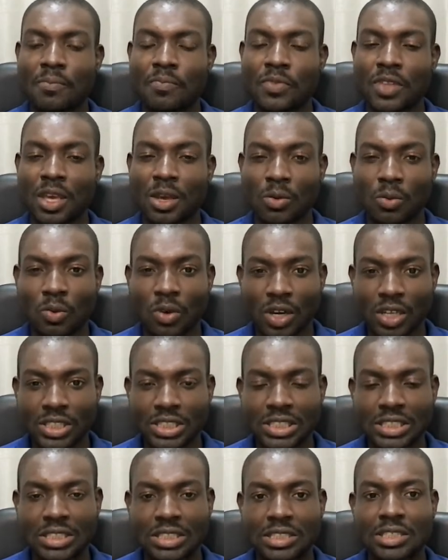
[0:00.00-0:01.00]
it
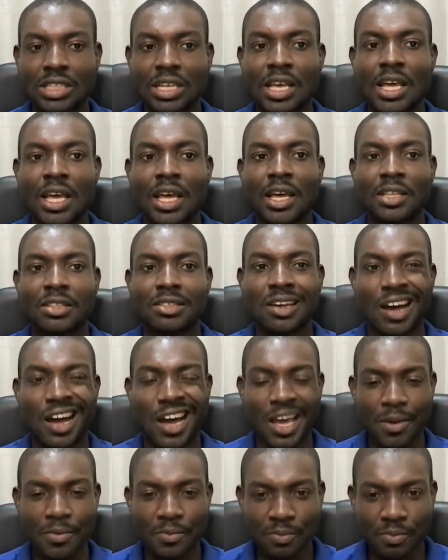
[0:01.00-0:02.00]
was,
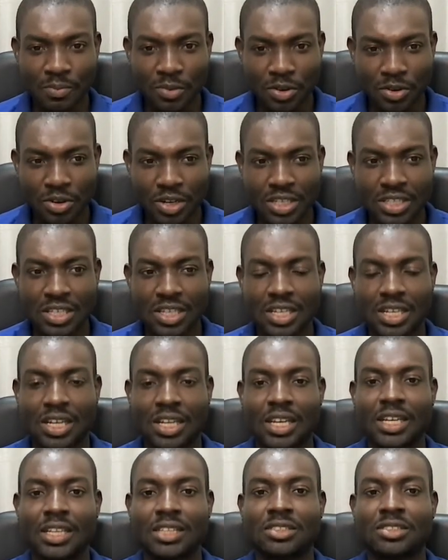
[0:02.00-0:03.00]
time
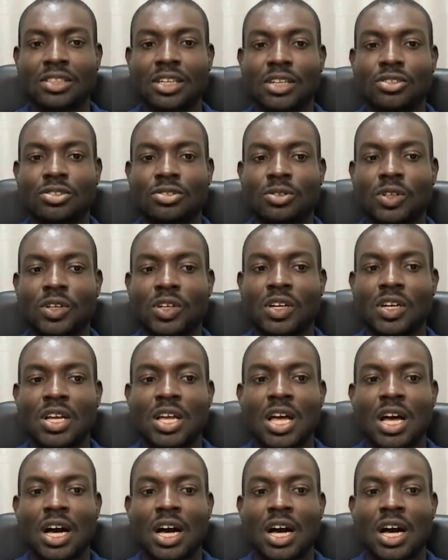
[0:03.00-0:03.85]
critical, etc.